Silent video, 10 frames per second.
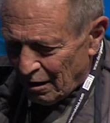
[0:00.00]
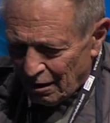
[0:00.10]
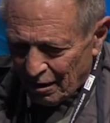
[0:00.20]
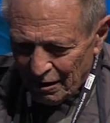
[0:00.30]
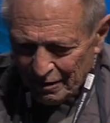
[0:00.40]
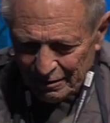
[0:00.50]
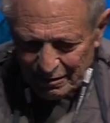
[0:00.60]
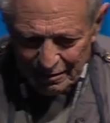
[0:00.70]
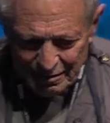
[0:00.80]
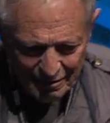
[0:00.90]
I
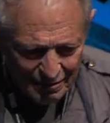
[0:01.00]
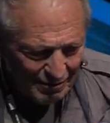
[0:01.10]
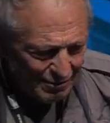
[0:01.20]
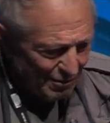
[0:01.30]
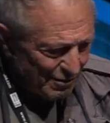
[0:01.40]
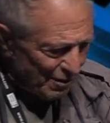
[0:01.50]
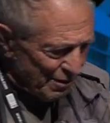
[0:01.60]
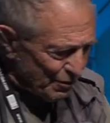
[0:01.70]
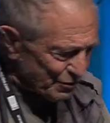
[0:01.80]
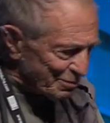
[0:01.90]

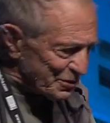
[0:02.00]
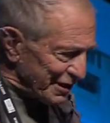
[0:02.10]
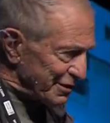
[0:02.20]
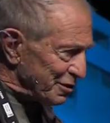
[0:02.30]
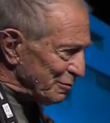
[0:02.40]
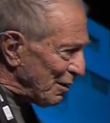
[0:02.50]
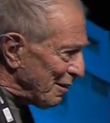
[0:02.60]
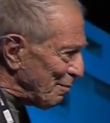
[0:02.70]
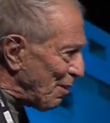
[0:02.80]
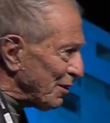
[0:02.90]
was obsessed by
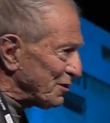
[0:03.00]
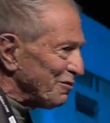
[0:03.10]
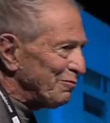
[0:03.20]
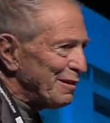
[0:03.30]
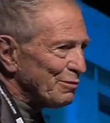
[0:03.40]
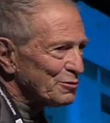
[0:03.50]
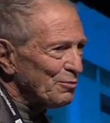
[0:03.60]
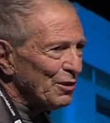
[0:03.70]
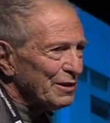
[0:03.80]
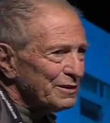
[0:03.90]
the parts of people's
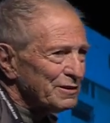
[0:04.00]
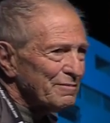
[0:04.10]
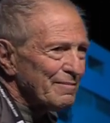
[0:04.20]
bodies,